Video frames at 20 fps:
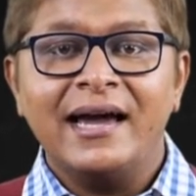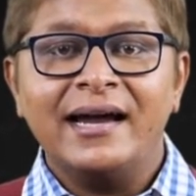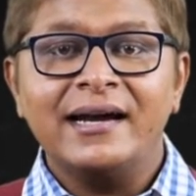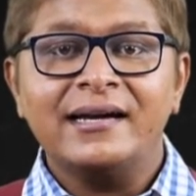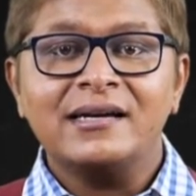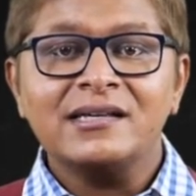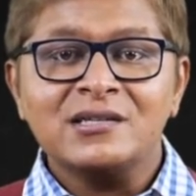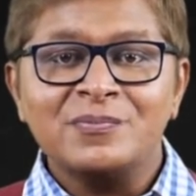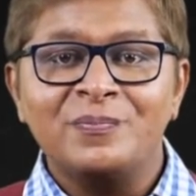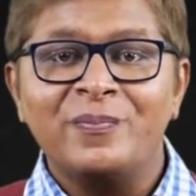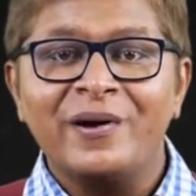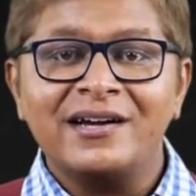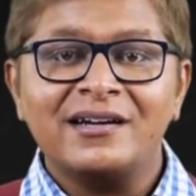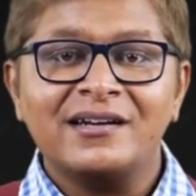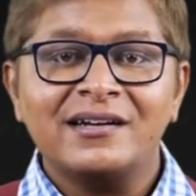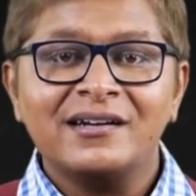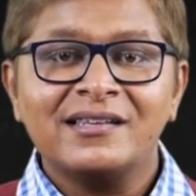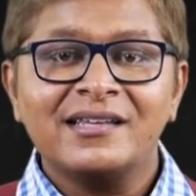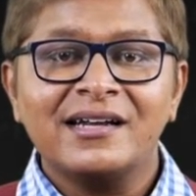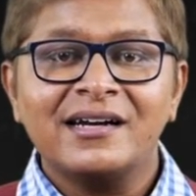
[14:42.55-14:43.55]
It is
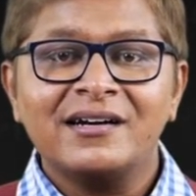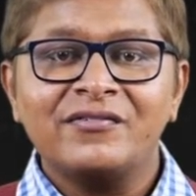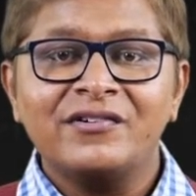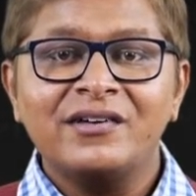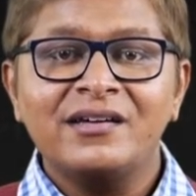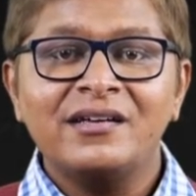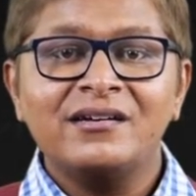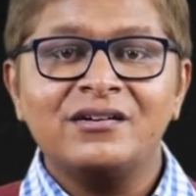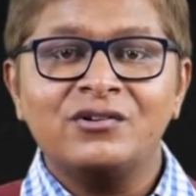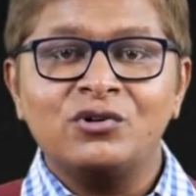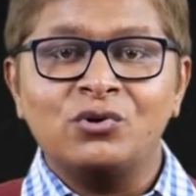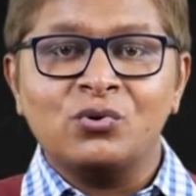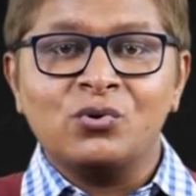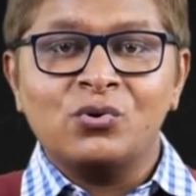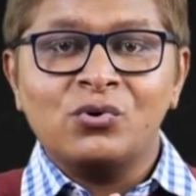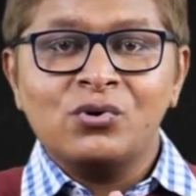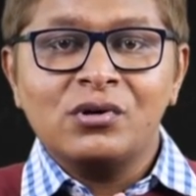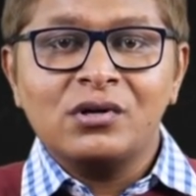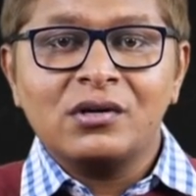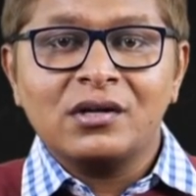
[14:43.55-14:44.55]
better that we
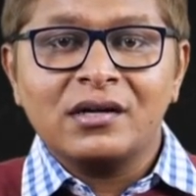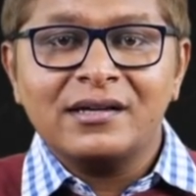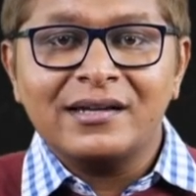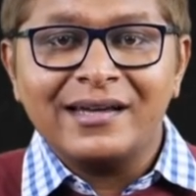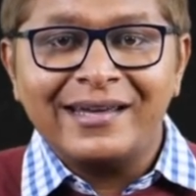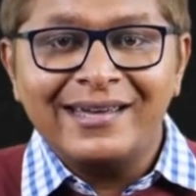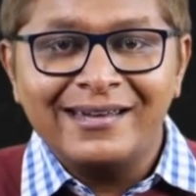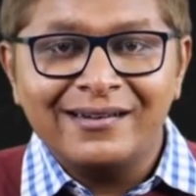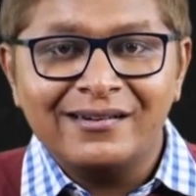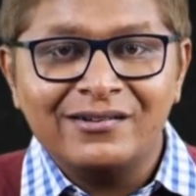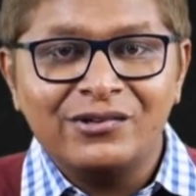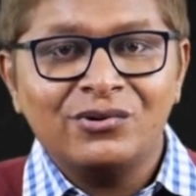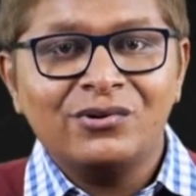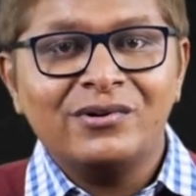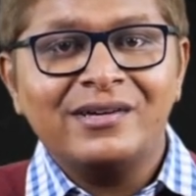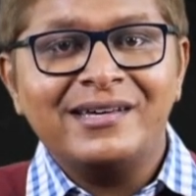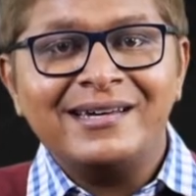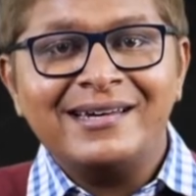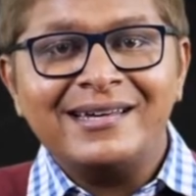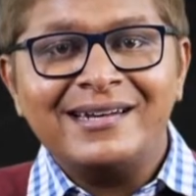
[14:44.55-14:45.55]
don't
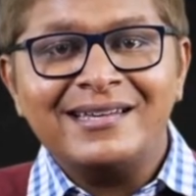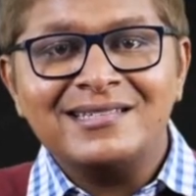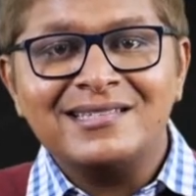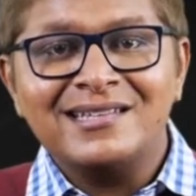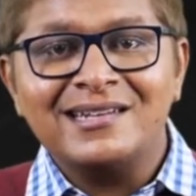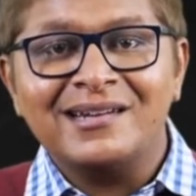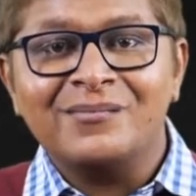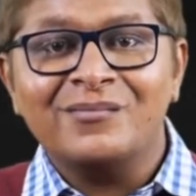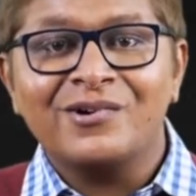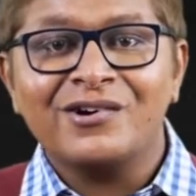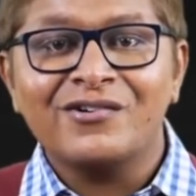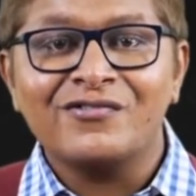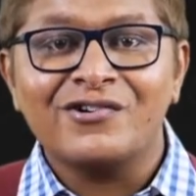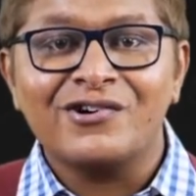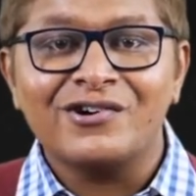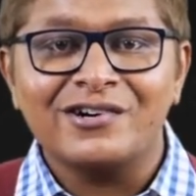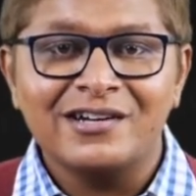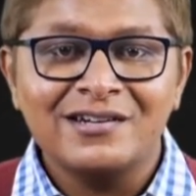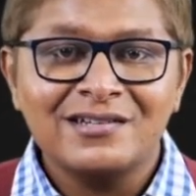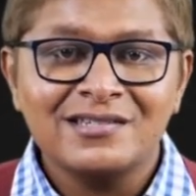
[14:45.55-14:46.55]
increase the number of
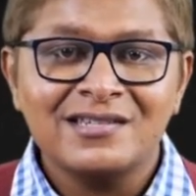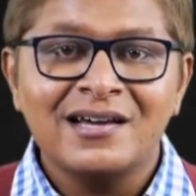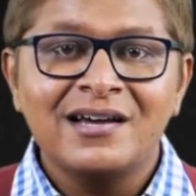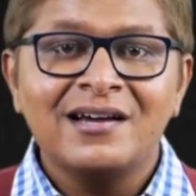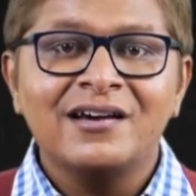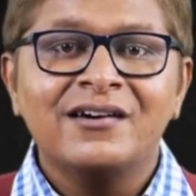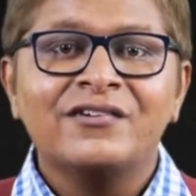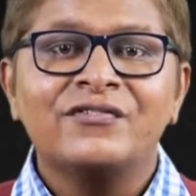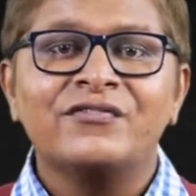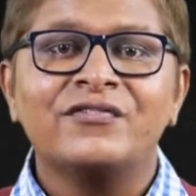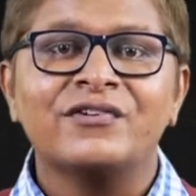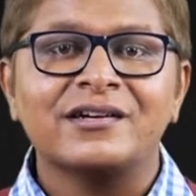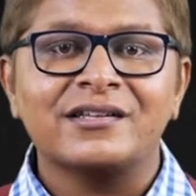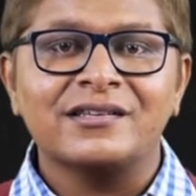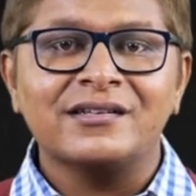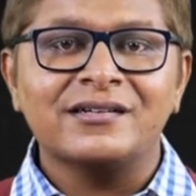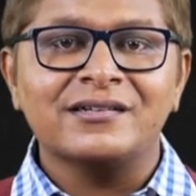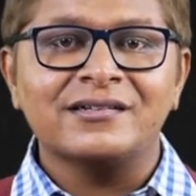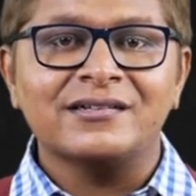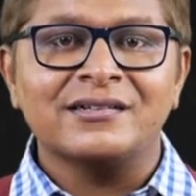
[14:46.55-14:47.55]
orders
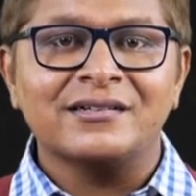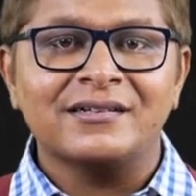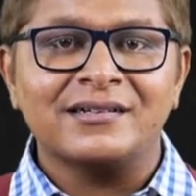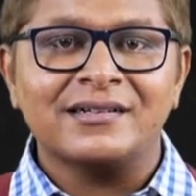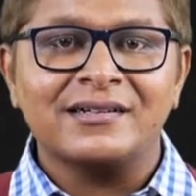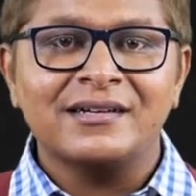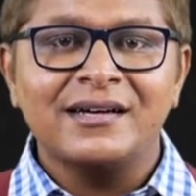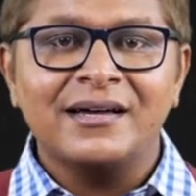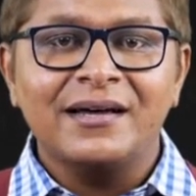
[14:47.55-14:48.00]
further.